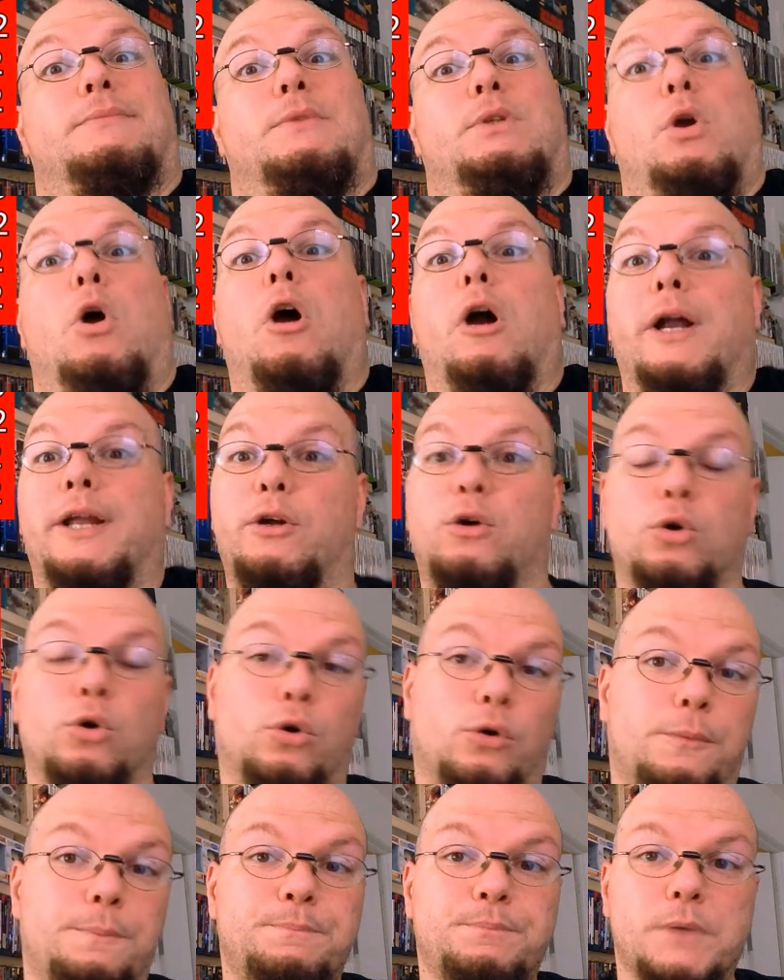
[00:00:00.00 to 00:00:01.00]
Alright,
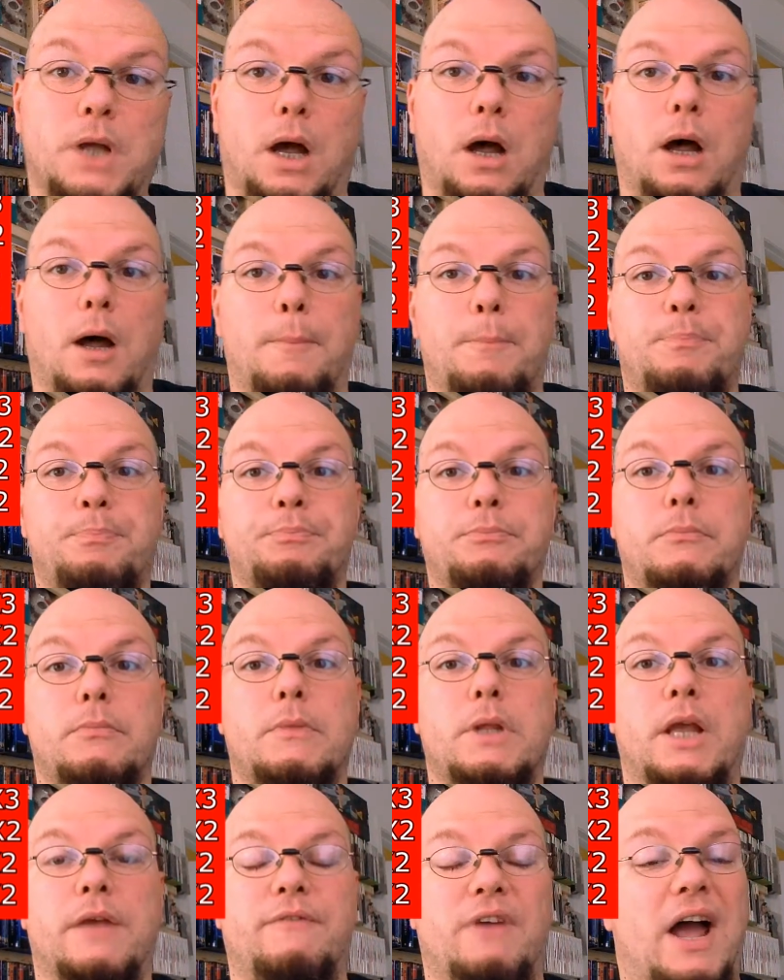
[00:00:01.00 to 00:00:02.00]
cool.
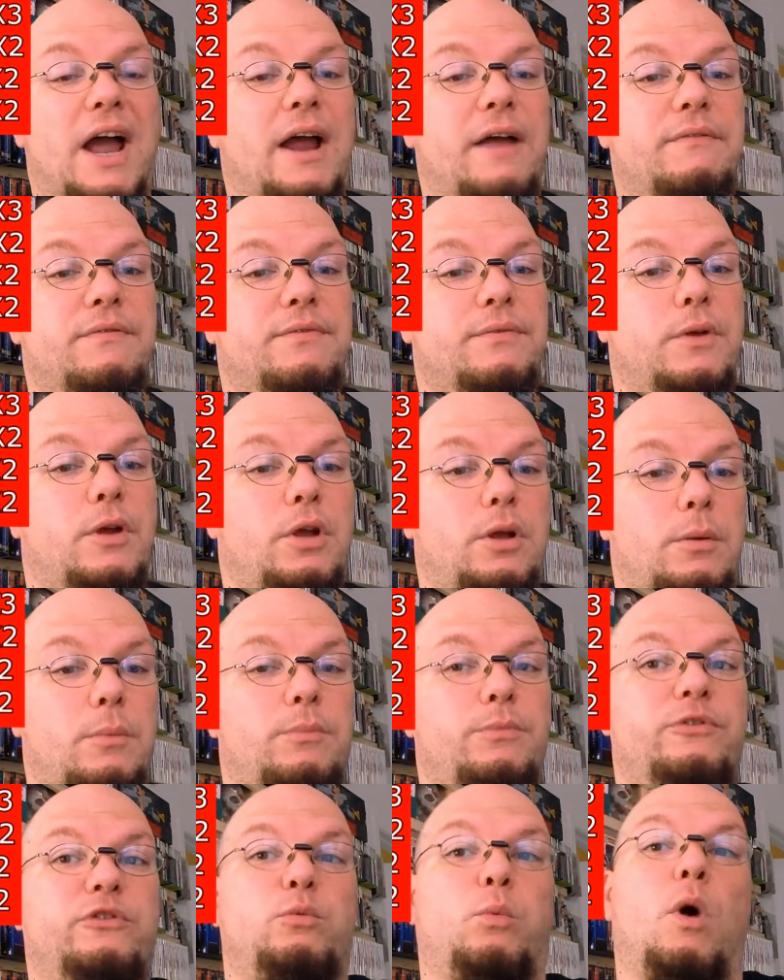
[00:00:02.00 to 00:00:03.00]
If I've
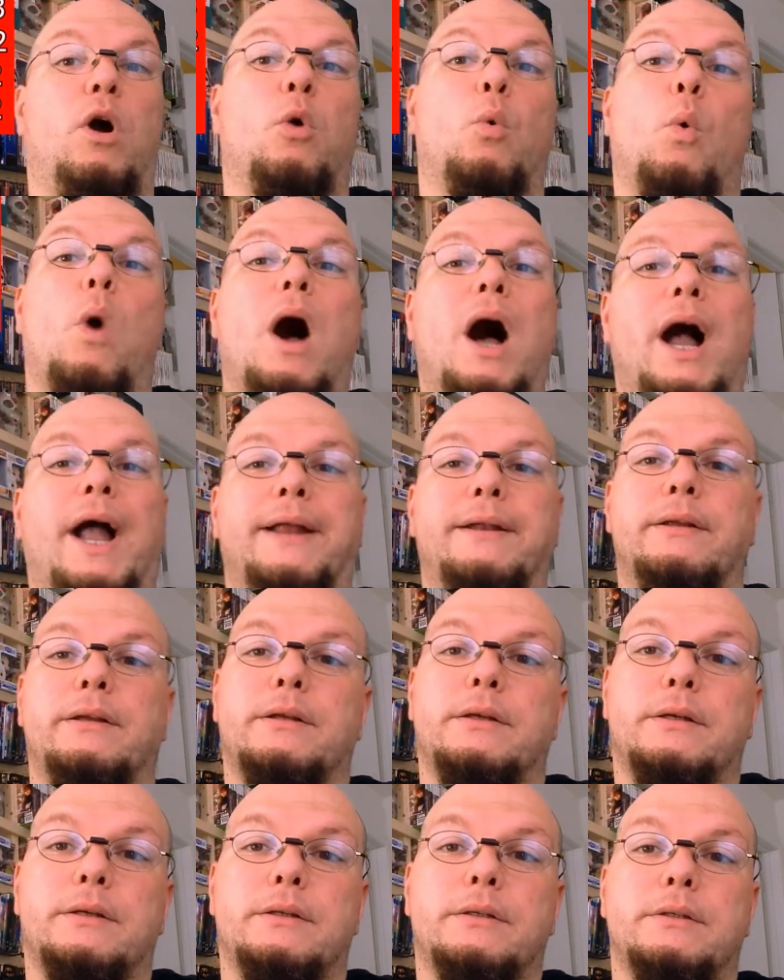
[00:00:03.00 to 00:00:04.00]
swung wide,
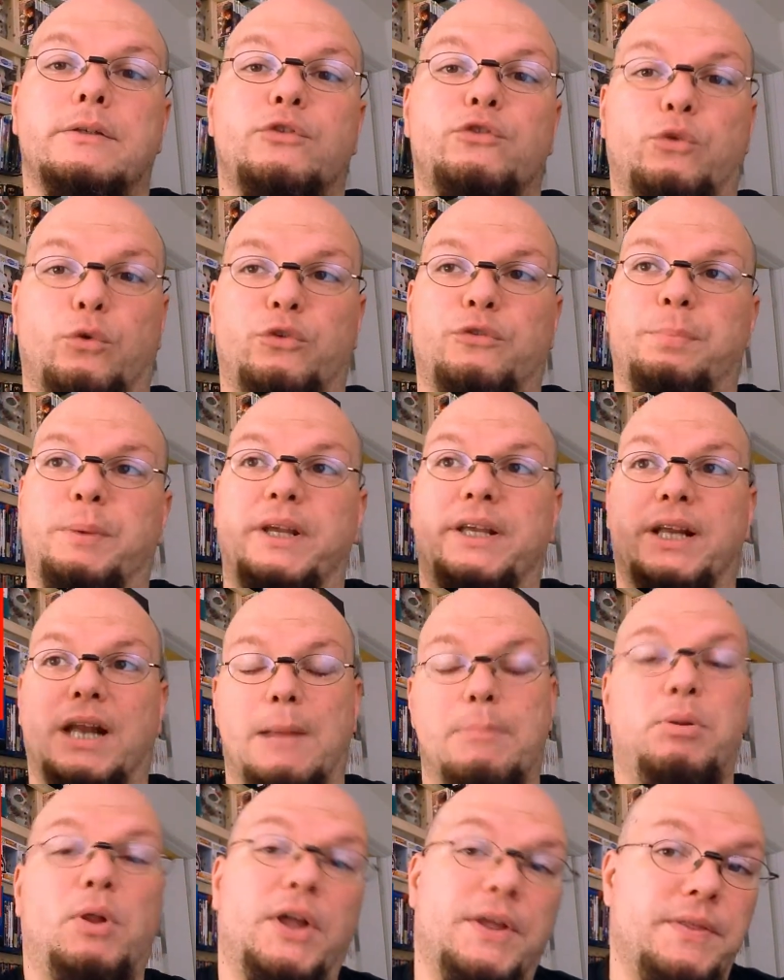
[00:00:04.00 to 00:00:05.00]
so to speak, and I
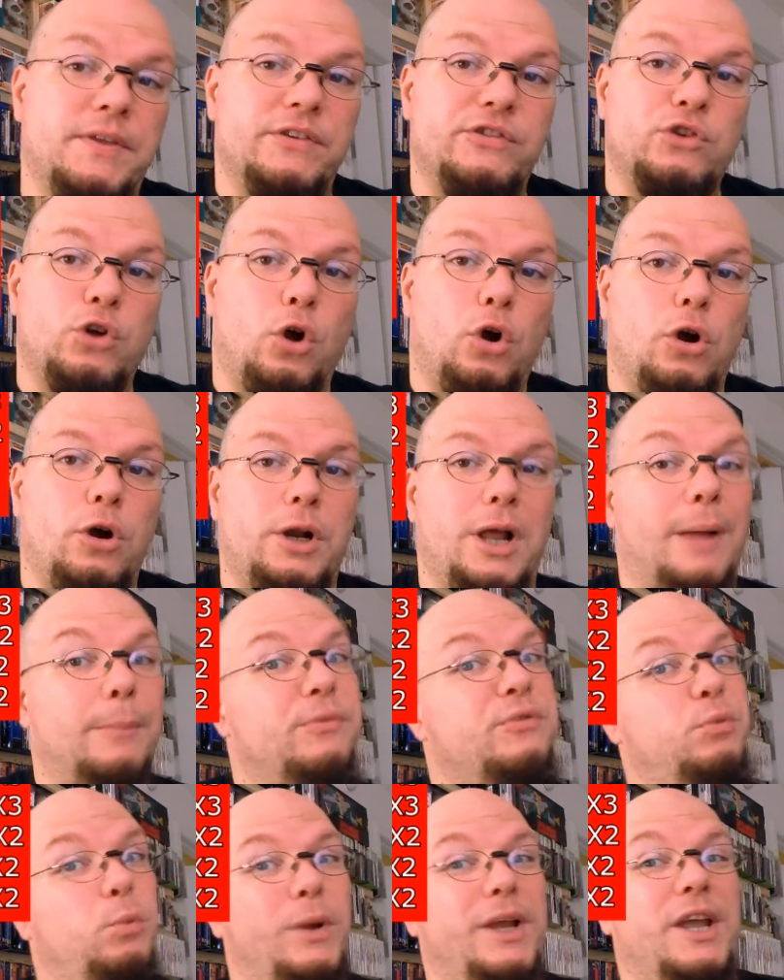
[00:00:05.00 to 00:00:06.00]
play this card, I'm
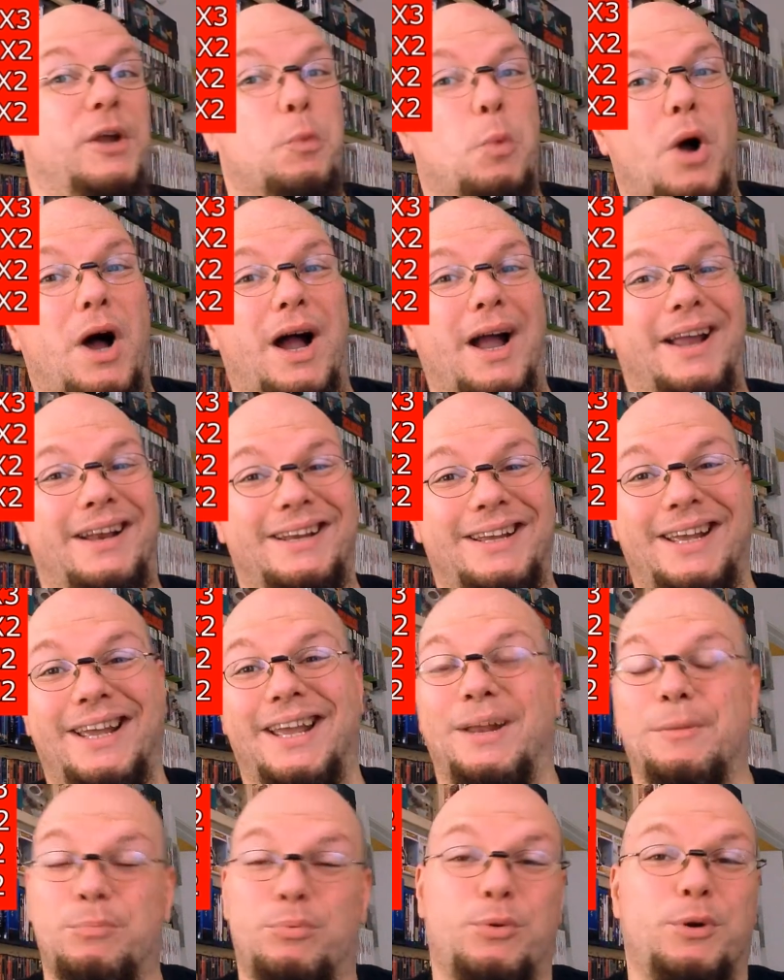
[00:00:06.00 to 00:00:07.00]
swinging wide
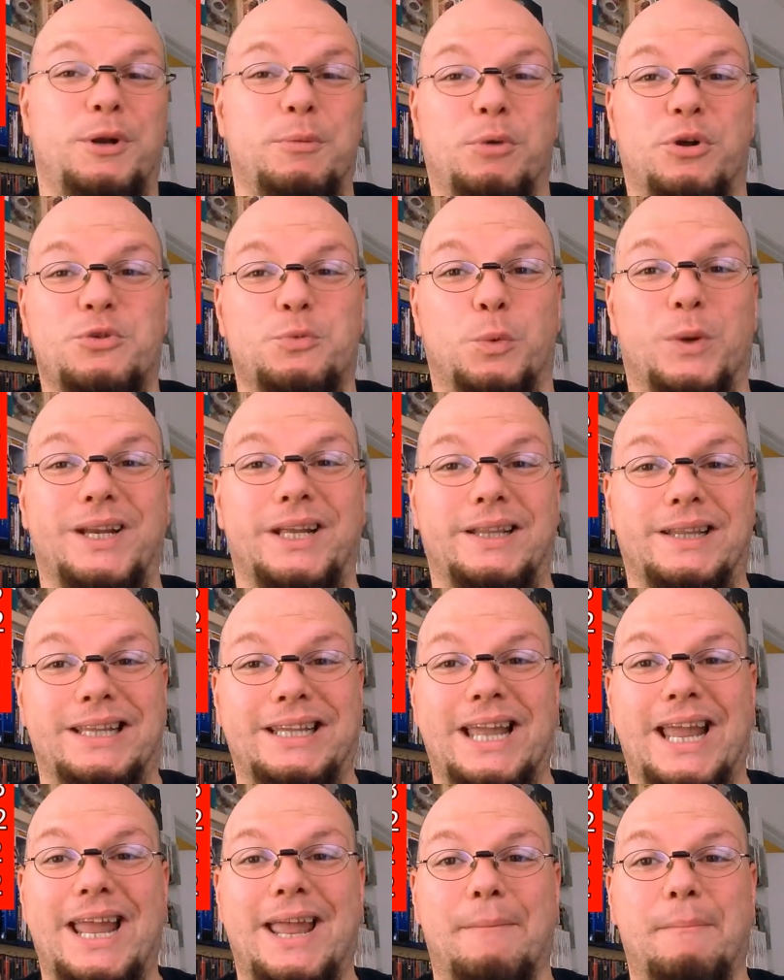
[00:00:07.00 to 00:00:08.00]
and pretty much winning the
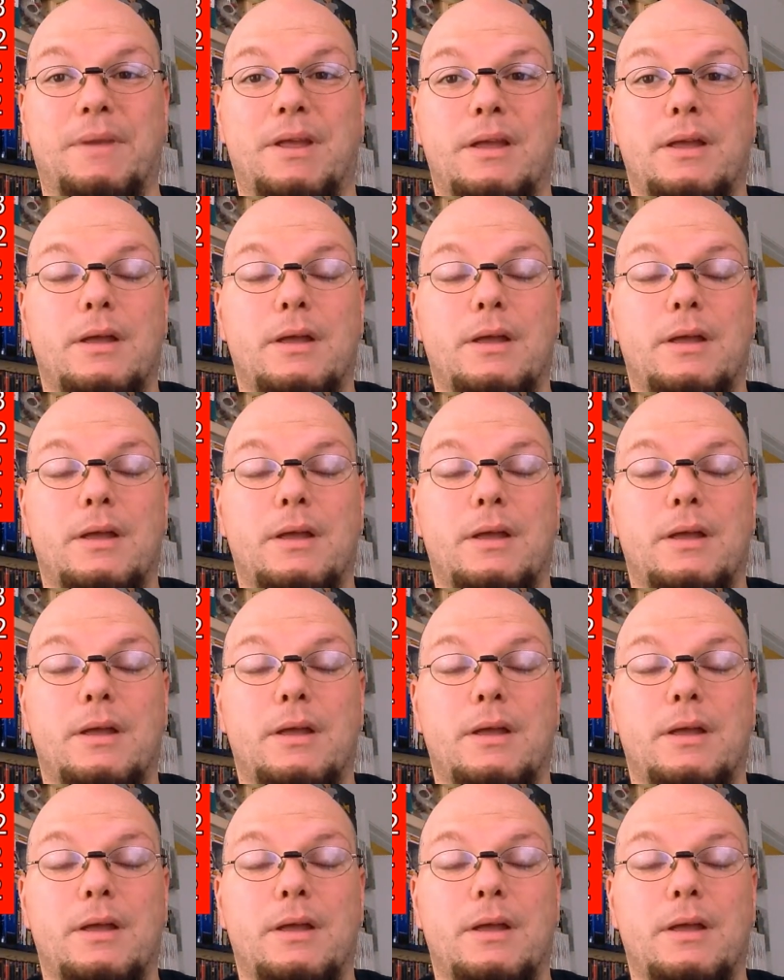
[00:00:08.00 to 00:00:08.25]
game.